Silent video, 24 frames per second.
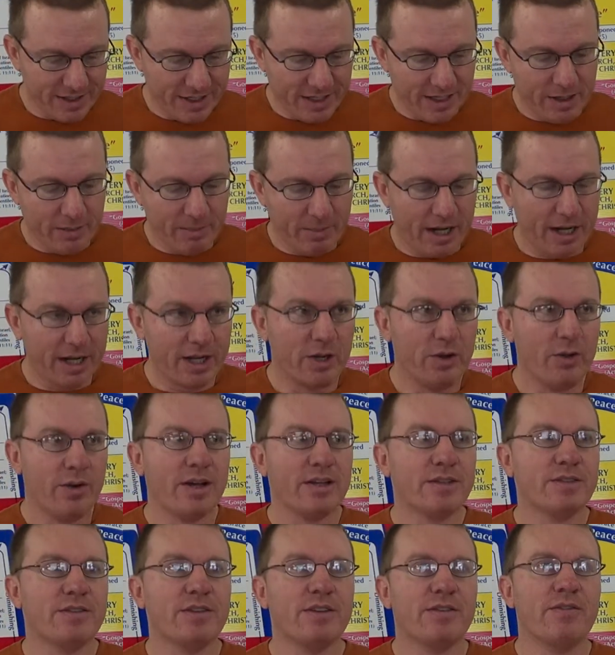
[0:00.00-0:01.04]
anybody who
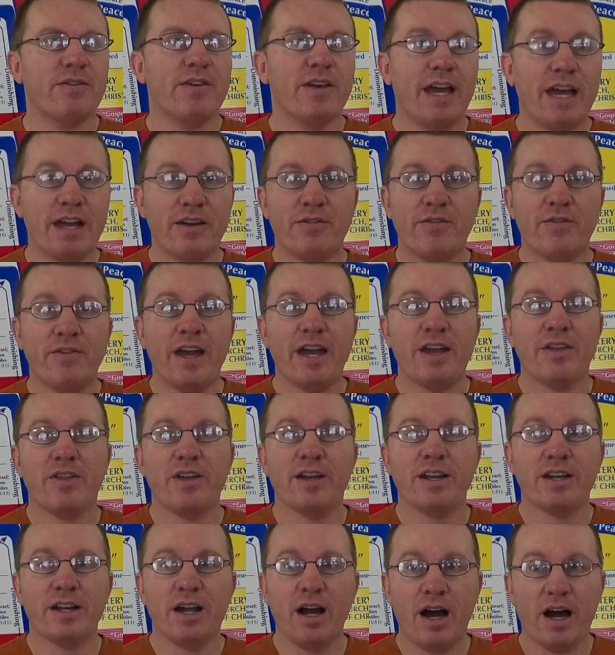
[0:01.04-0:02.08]
has had faith
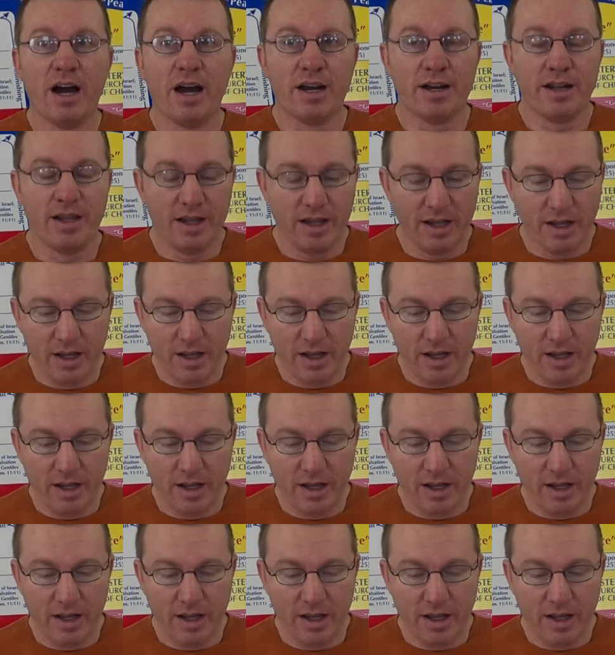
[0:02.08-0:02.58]
in God.